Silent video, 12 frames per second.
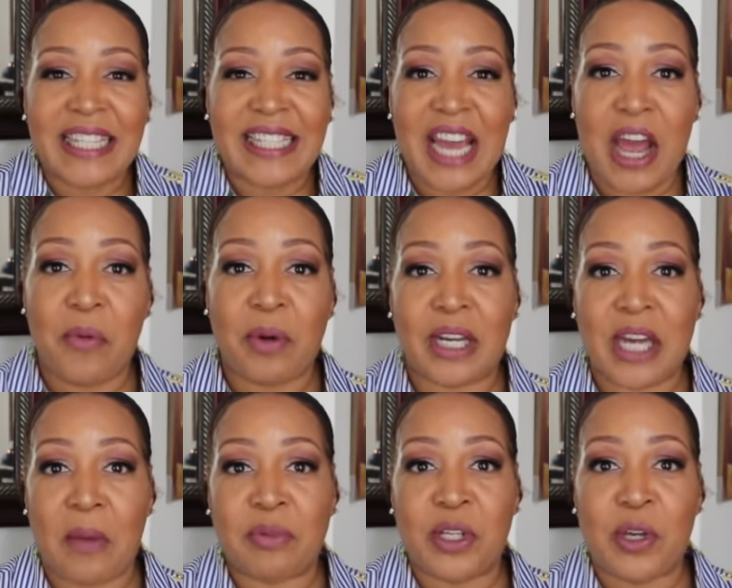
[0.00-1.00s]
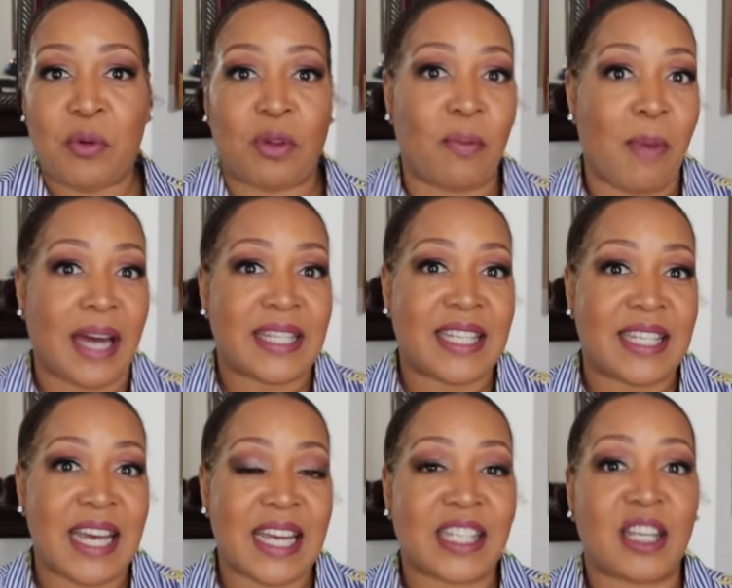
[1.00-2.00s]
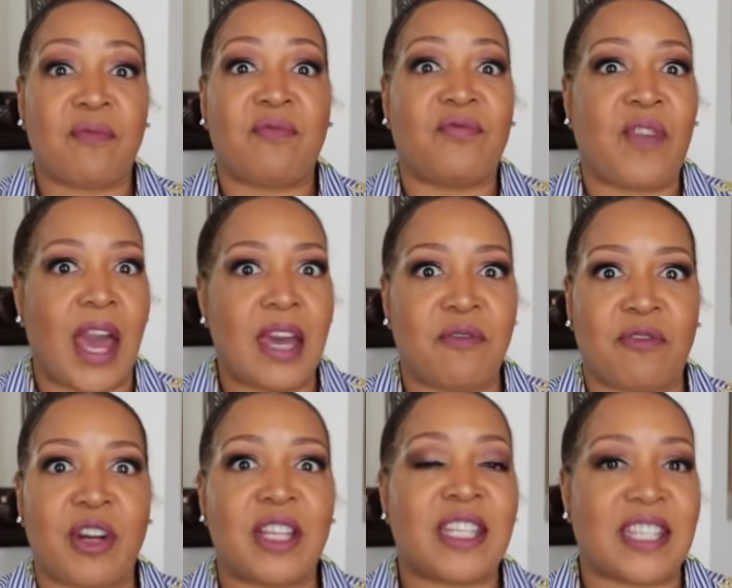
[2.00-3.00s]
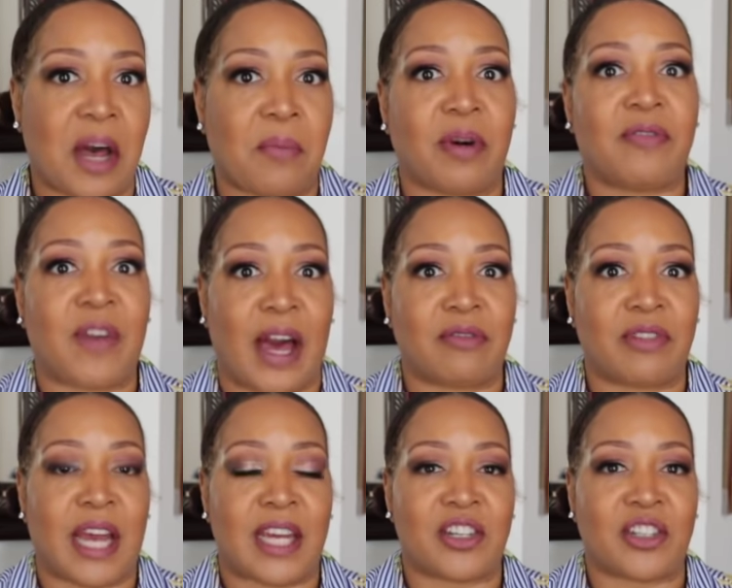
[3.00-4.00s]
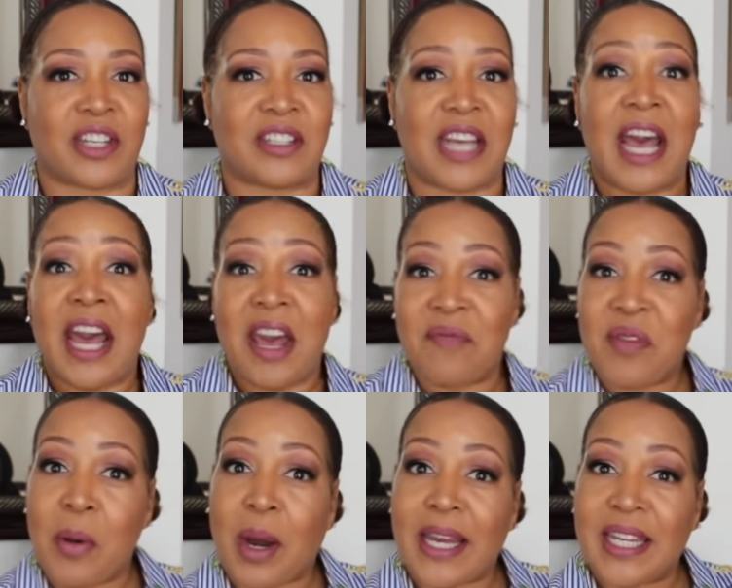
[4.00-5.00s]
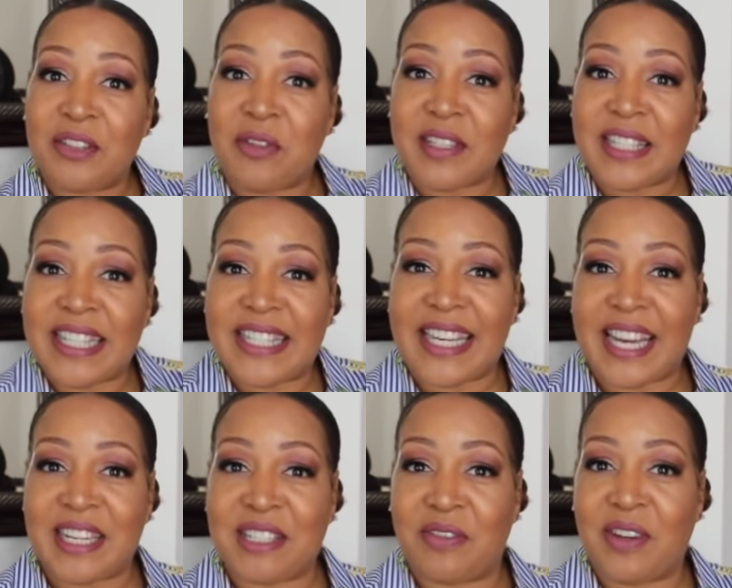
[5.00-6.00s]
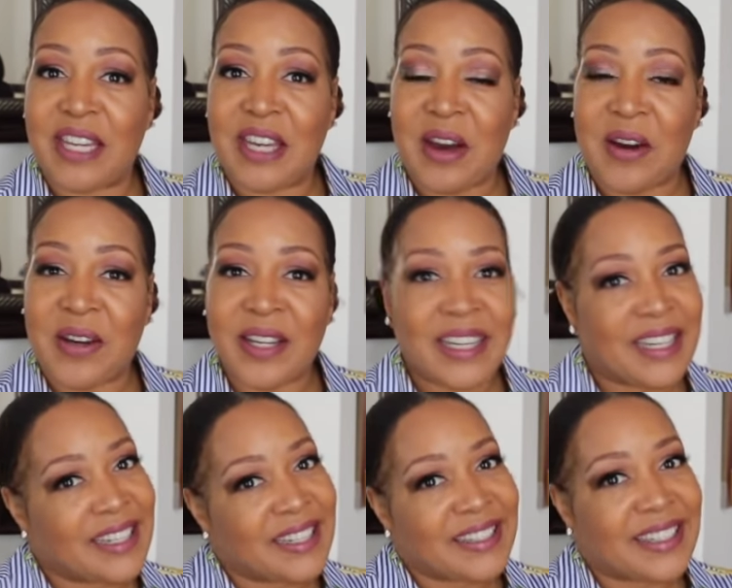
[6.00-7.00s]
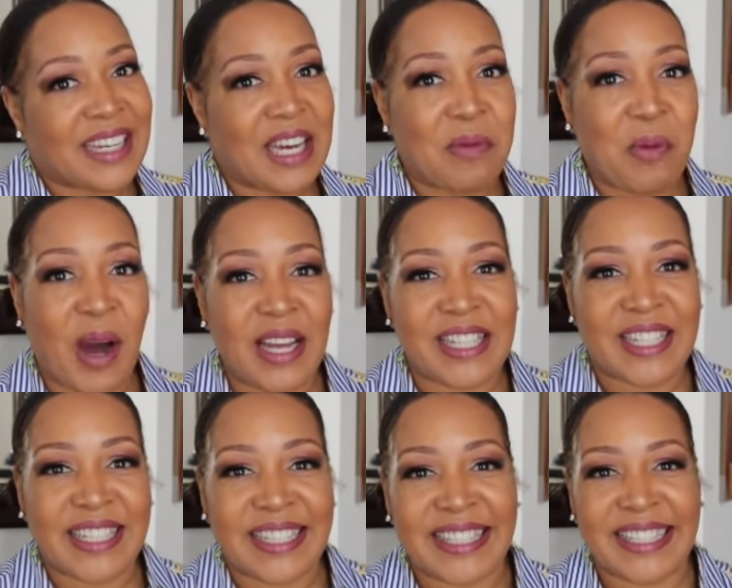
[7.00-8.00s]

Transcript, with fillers: Today I want to come to you with my six favorite summer foundations. If you are interested in seeing this video, then keep watching.